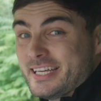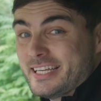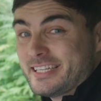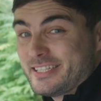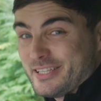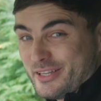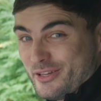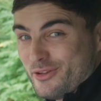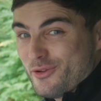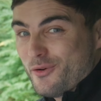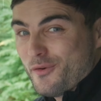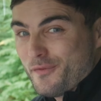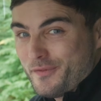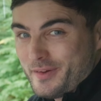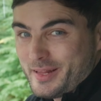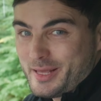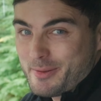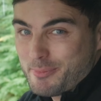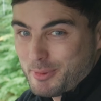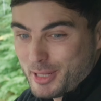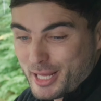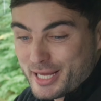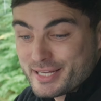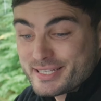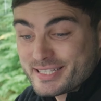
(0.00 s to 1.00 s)
is a lovely
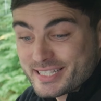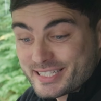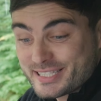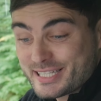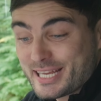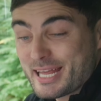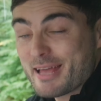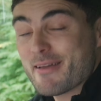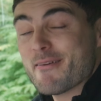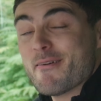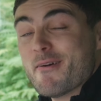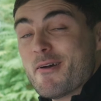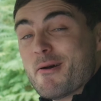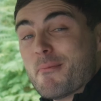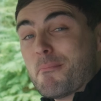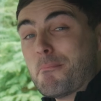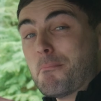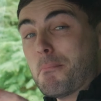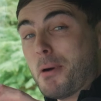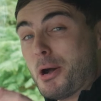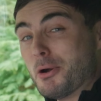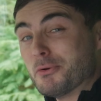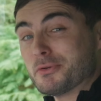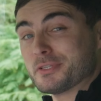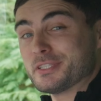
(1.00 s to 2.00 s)
place to sit,
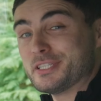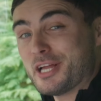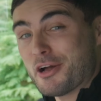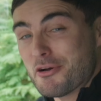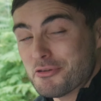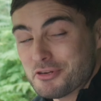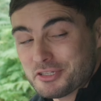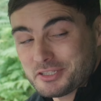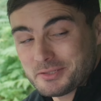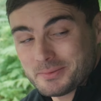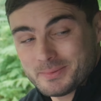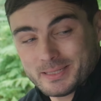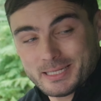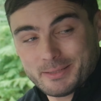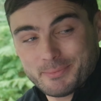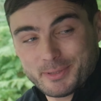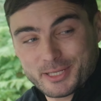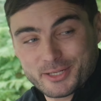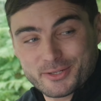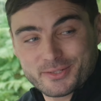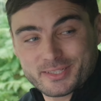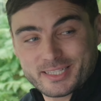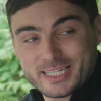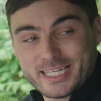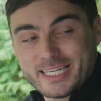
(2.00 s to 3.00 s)
most noticeably
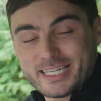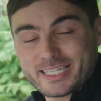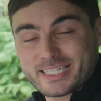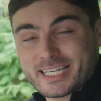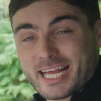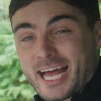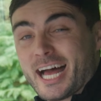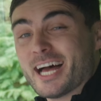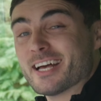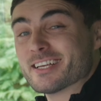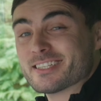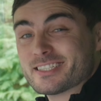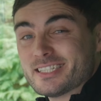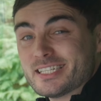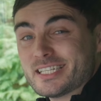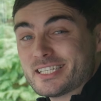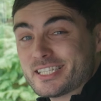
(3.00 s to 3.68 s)
because this has the